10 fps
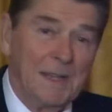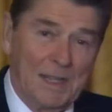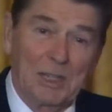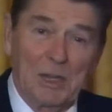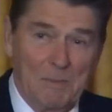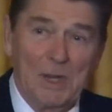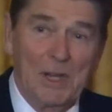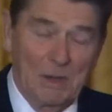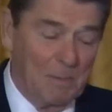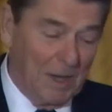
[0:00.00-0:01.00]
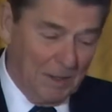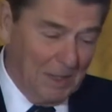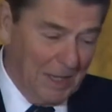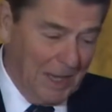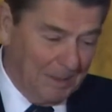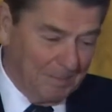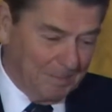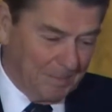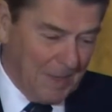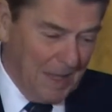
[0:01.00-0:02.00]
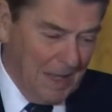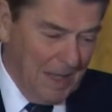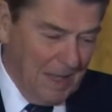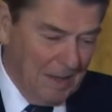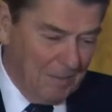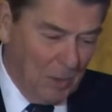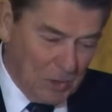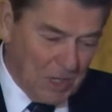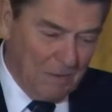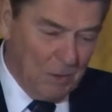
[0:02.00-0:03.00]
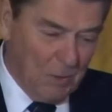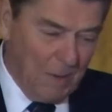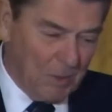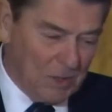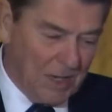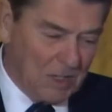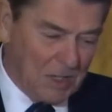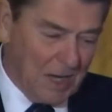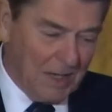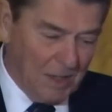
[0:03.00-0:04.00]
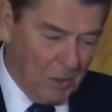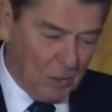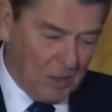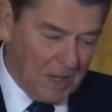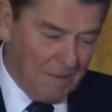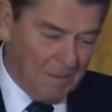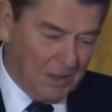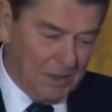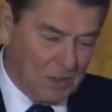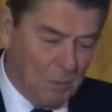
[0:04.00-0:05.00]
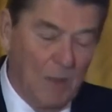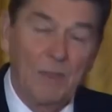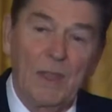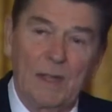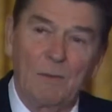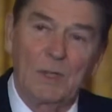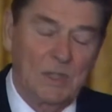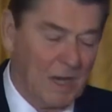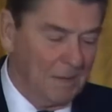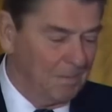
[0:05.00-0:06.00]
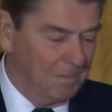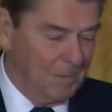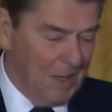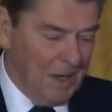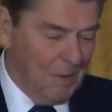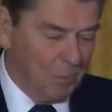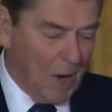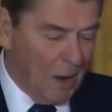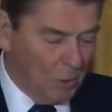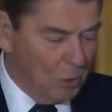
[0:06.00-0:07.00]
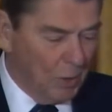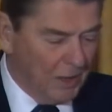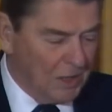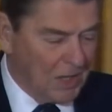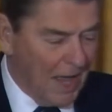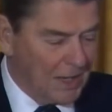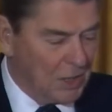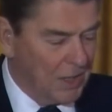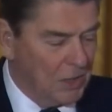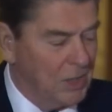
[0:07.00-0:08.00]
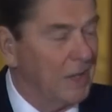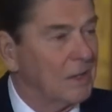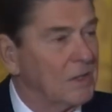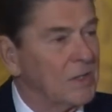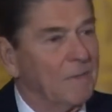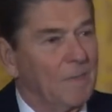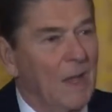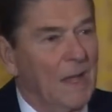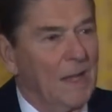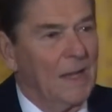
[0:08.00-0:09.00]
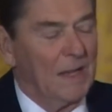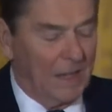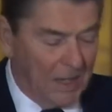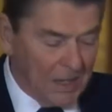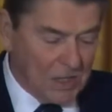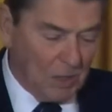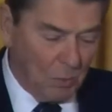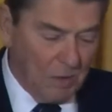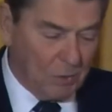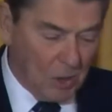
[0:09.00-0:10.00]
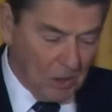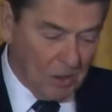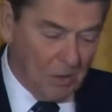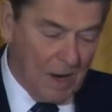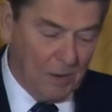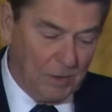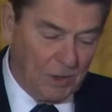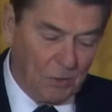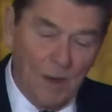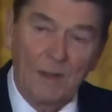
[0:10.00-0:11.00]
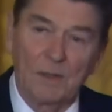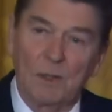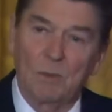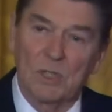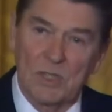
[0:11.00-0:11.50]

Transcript: It can be done better than that. Most of you represent state and local government, there's one thing of which I'm proud during these last six years. It is that we've turned around the trend that was